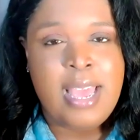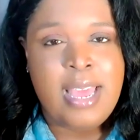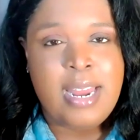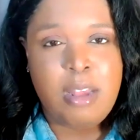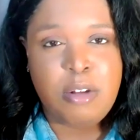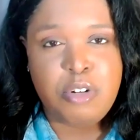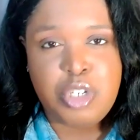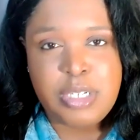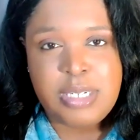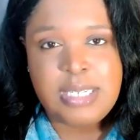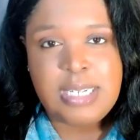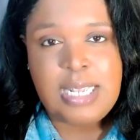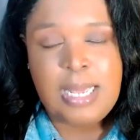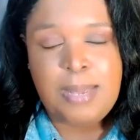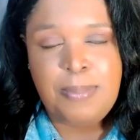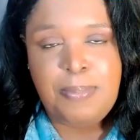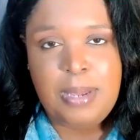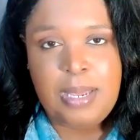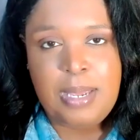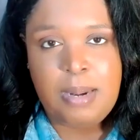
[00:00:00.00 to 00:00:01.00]
Now, just
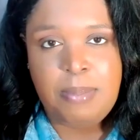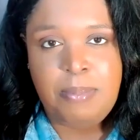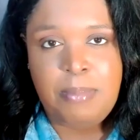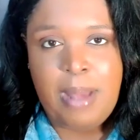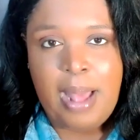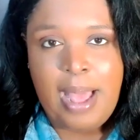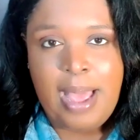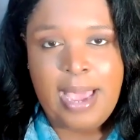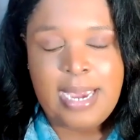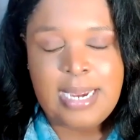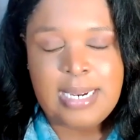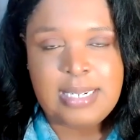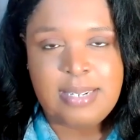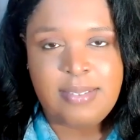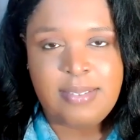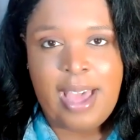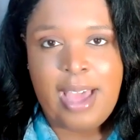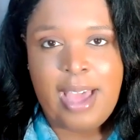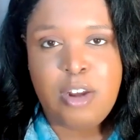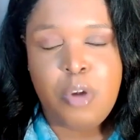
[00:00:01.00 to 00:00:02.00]
keeping in mind
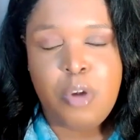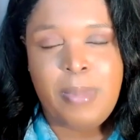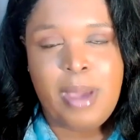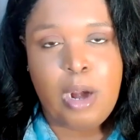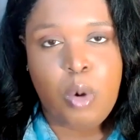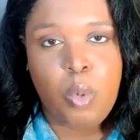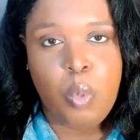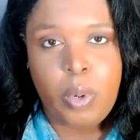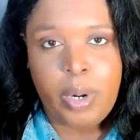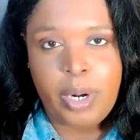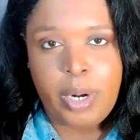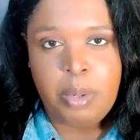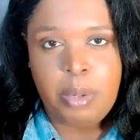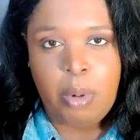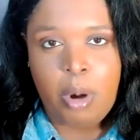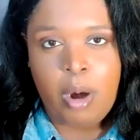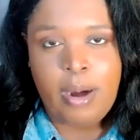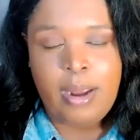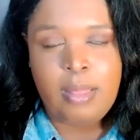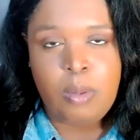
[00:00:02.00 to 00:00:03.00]
that no matter where you
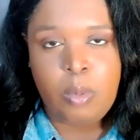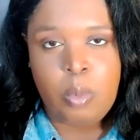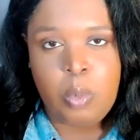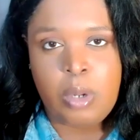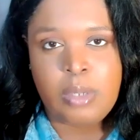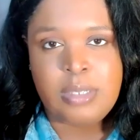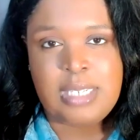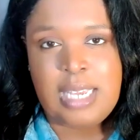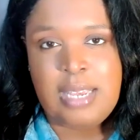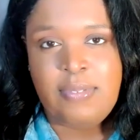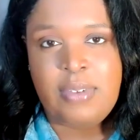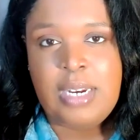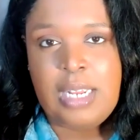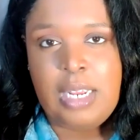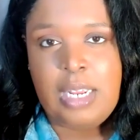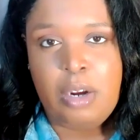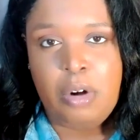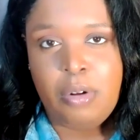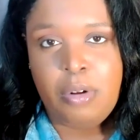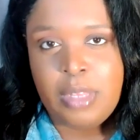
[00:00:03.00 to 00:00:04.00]
are in the world, even
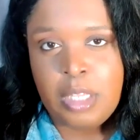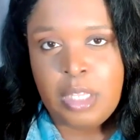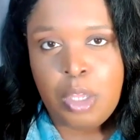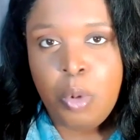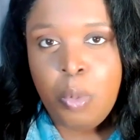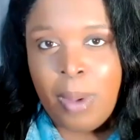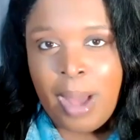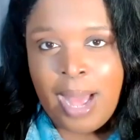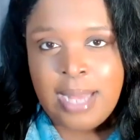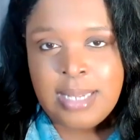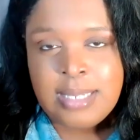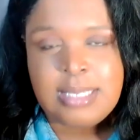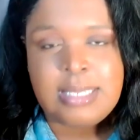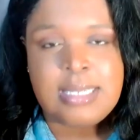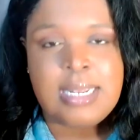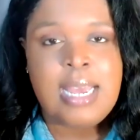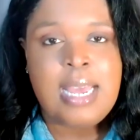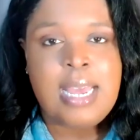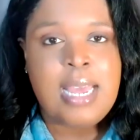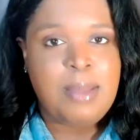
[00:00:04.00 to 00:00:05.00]
here in the US,
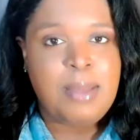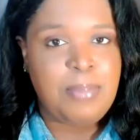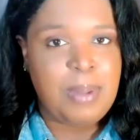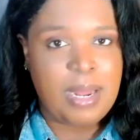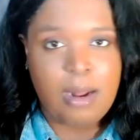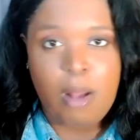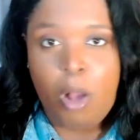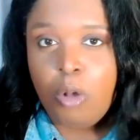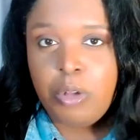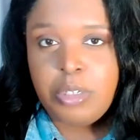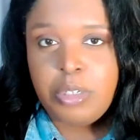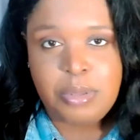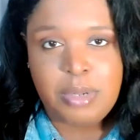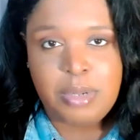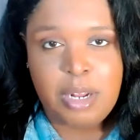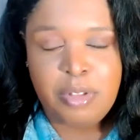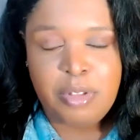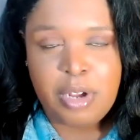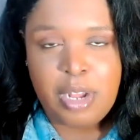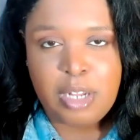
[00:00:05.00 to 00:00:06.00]
but also in
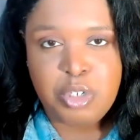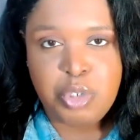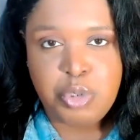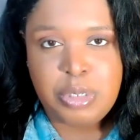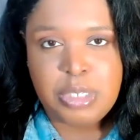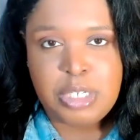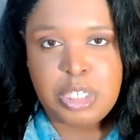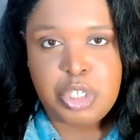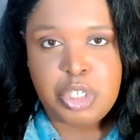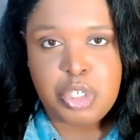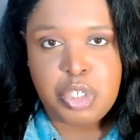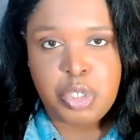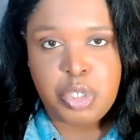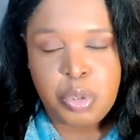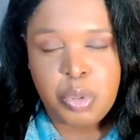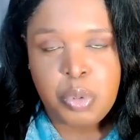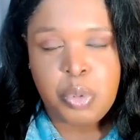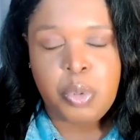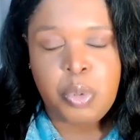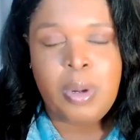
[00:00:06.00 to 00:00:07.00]
other countries
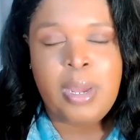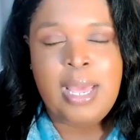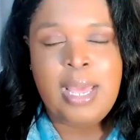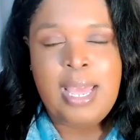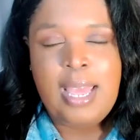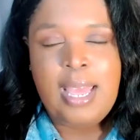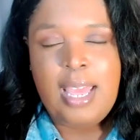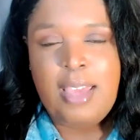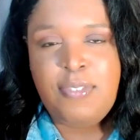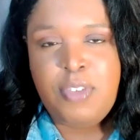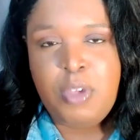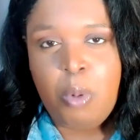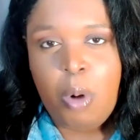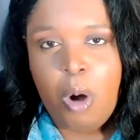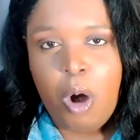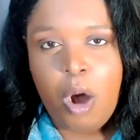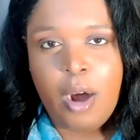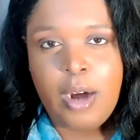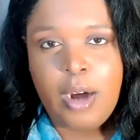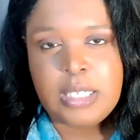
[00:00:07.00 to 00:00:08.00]
too, if you
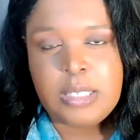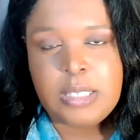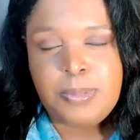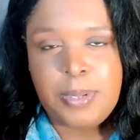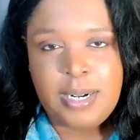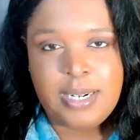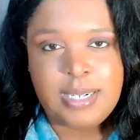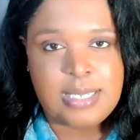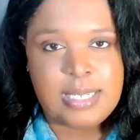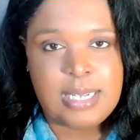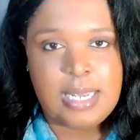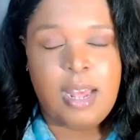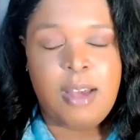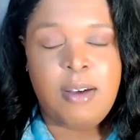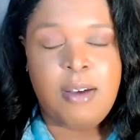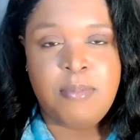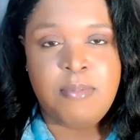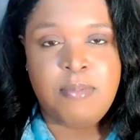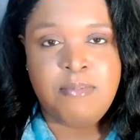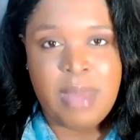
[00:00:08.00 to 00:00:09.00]
are experiencing
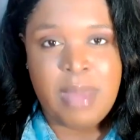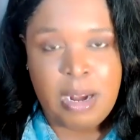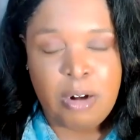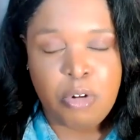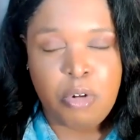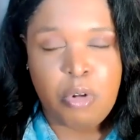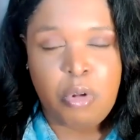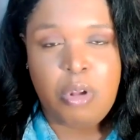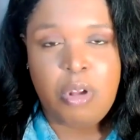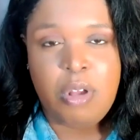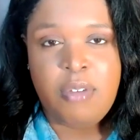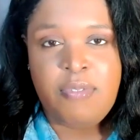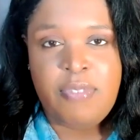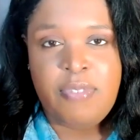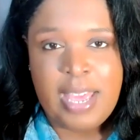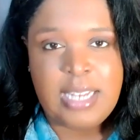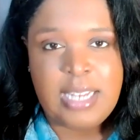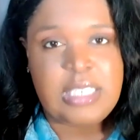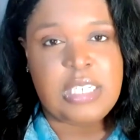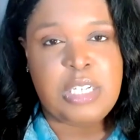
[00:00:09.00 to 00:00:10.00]
a medical
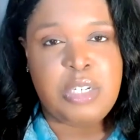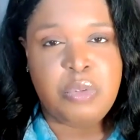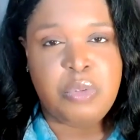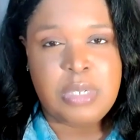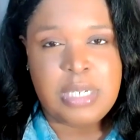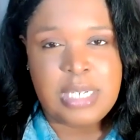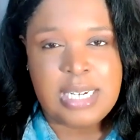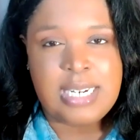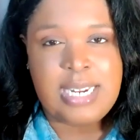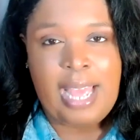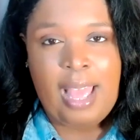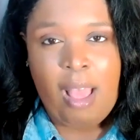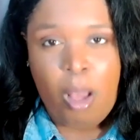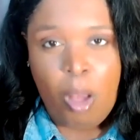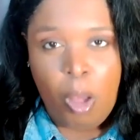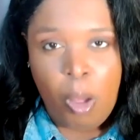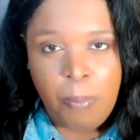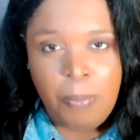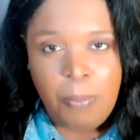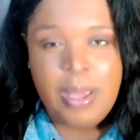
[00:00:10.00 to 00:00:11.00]
event and you need
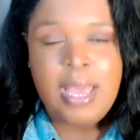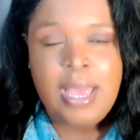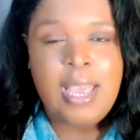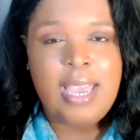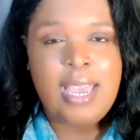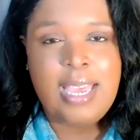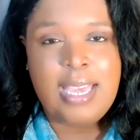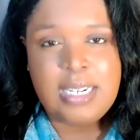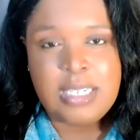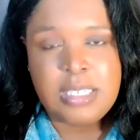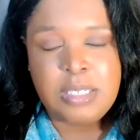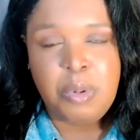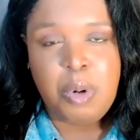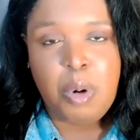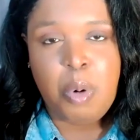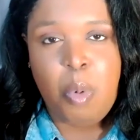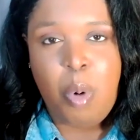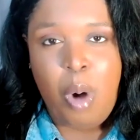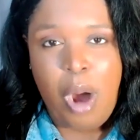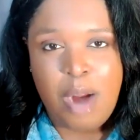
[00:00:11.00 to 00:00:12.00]
help, it is a
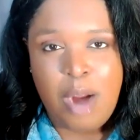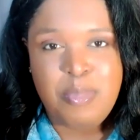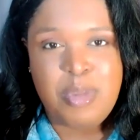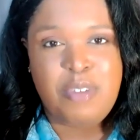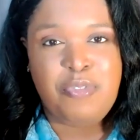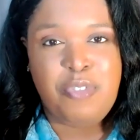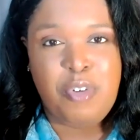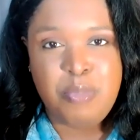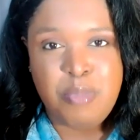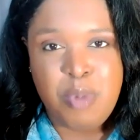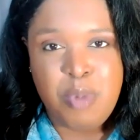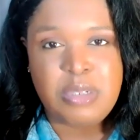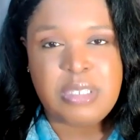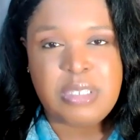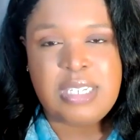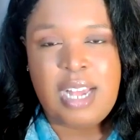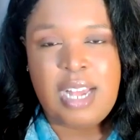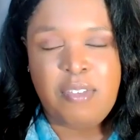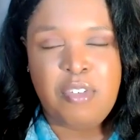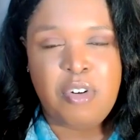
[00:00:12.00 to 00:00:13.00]
requirement for
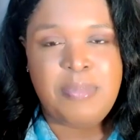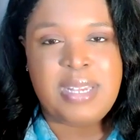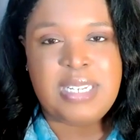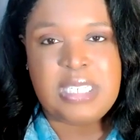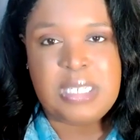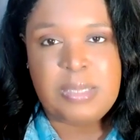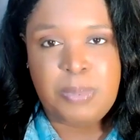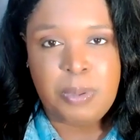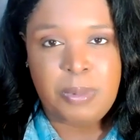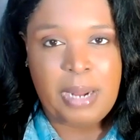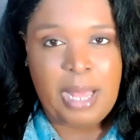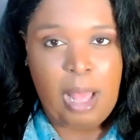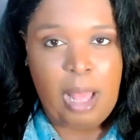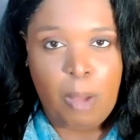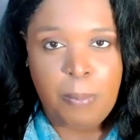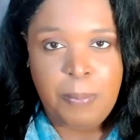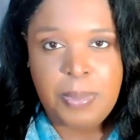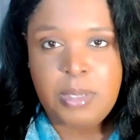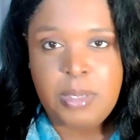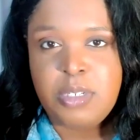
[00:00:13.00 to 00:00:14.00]
most governments to be able to
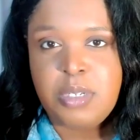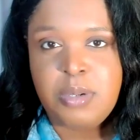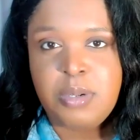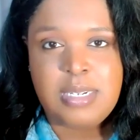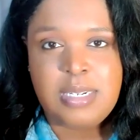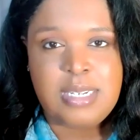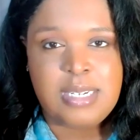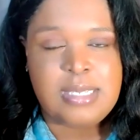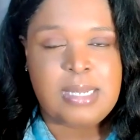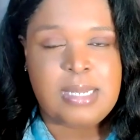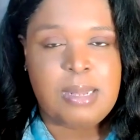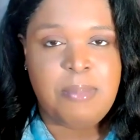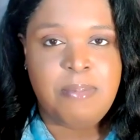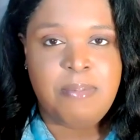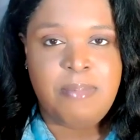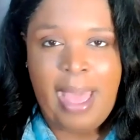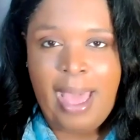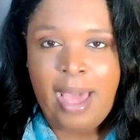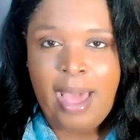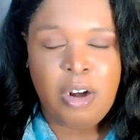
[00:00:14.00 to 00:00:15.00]
help you. So it doesn't
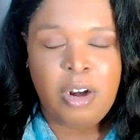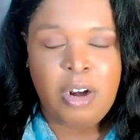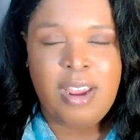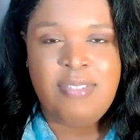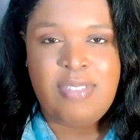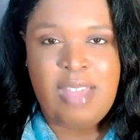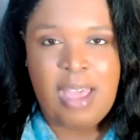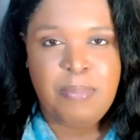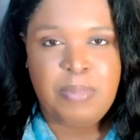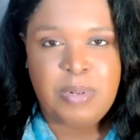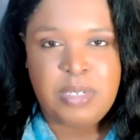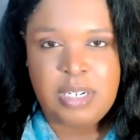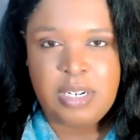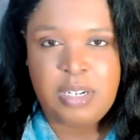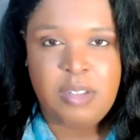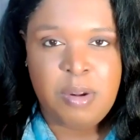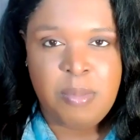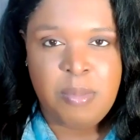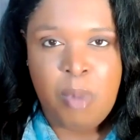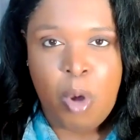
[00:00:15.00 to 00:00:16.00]
matter in that
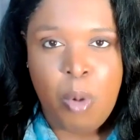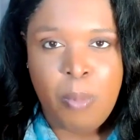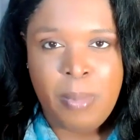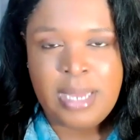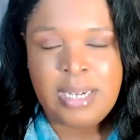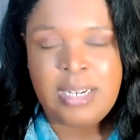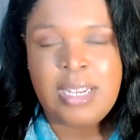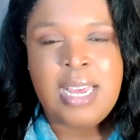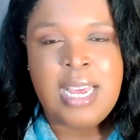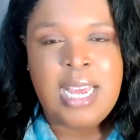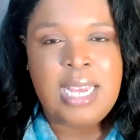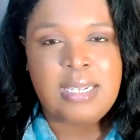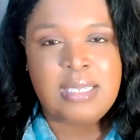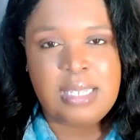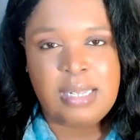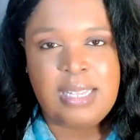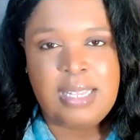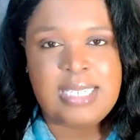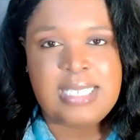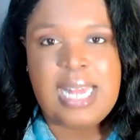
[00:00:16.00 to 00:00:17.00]
particular moment if
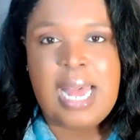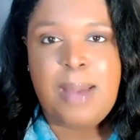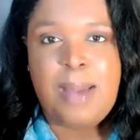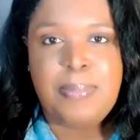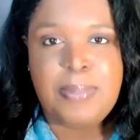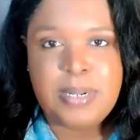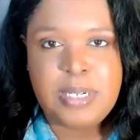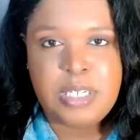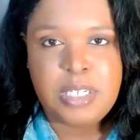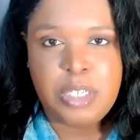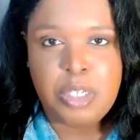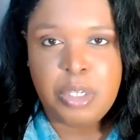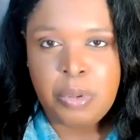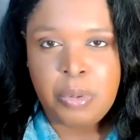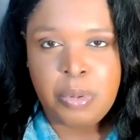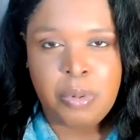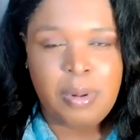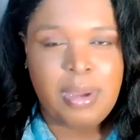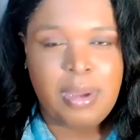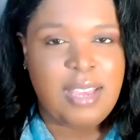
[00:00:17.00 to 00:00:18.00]
something has happened to
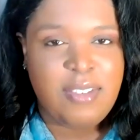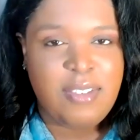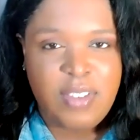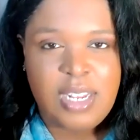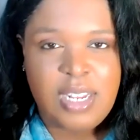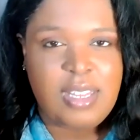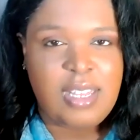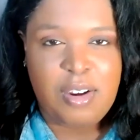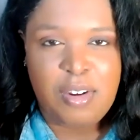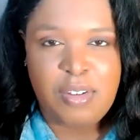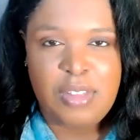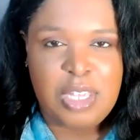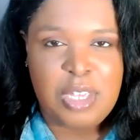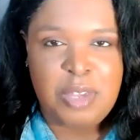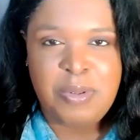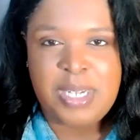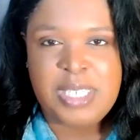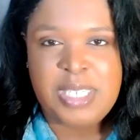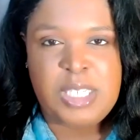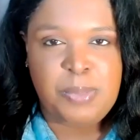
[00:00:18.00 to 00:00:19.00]
you. Even in here in the
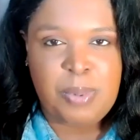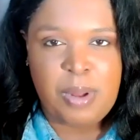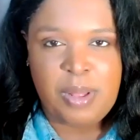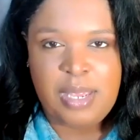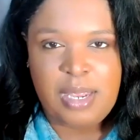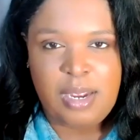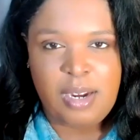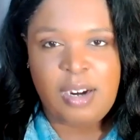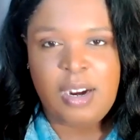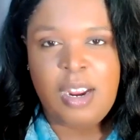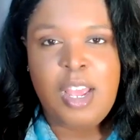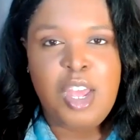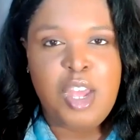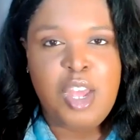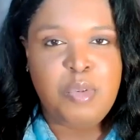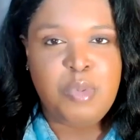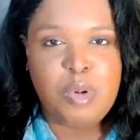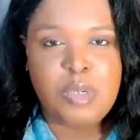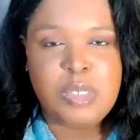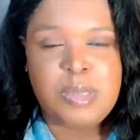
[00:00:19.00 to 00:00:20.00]
US, you probably hear
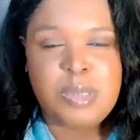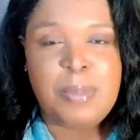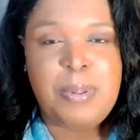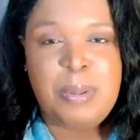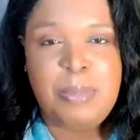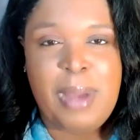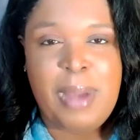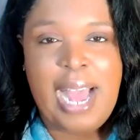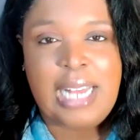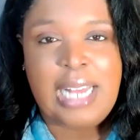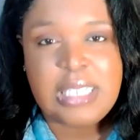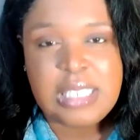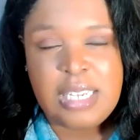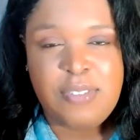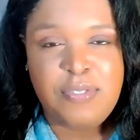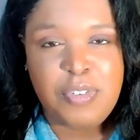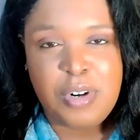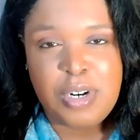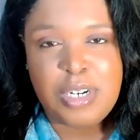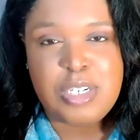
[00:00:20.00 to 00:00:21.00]
rumors about people asking
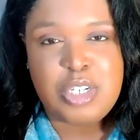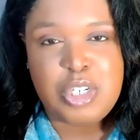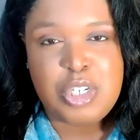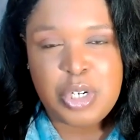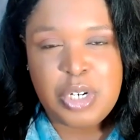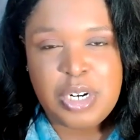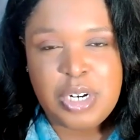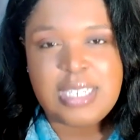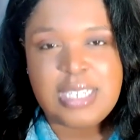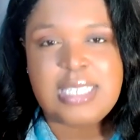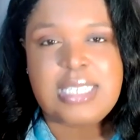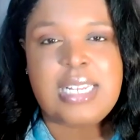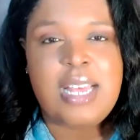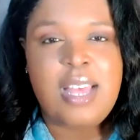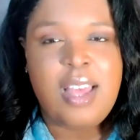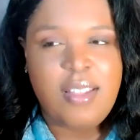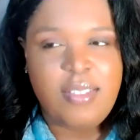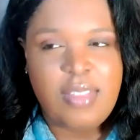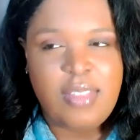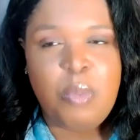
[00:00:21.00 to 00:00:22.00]
for insurance.
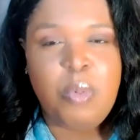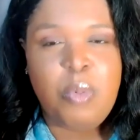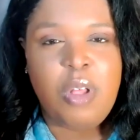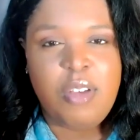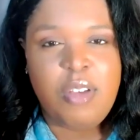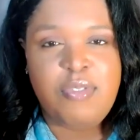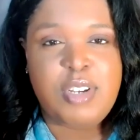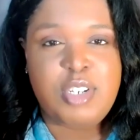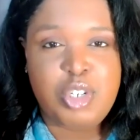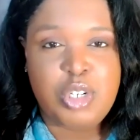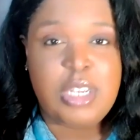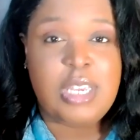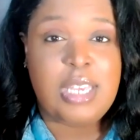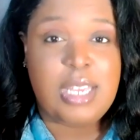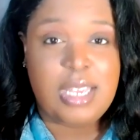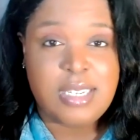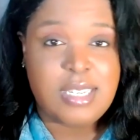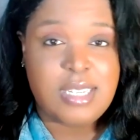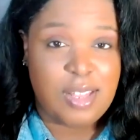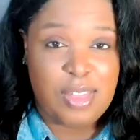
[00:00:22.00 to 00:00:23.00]
They will eventually
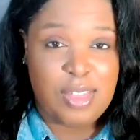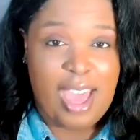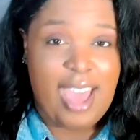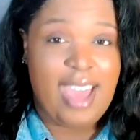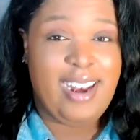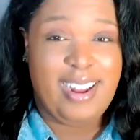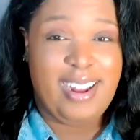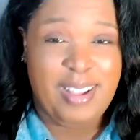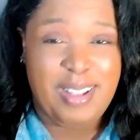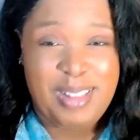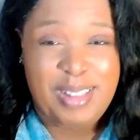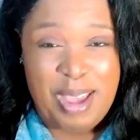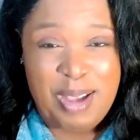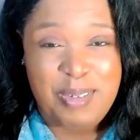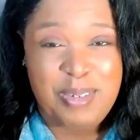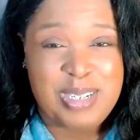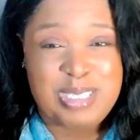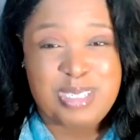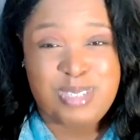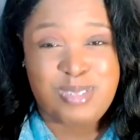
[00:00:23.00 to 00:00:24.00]
get to that, like
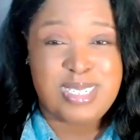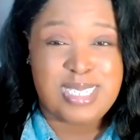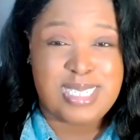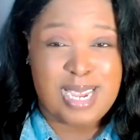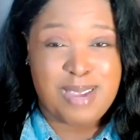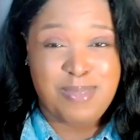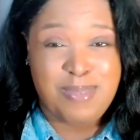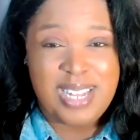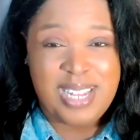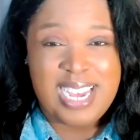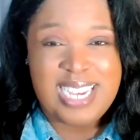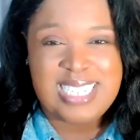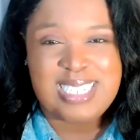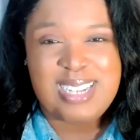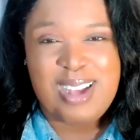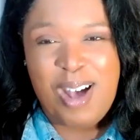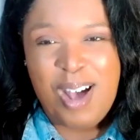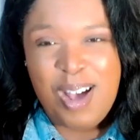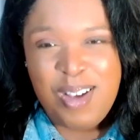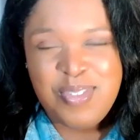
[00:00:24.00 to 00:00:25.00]
once you stabilize
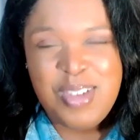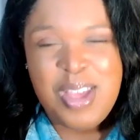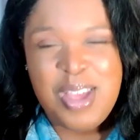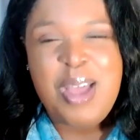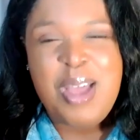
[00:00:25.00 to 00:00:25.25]
off.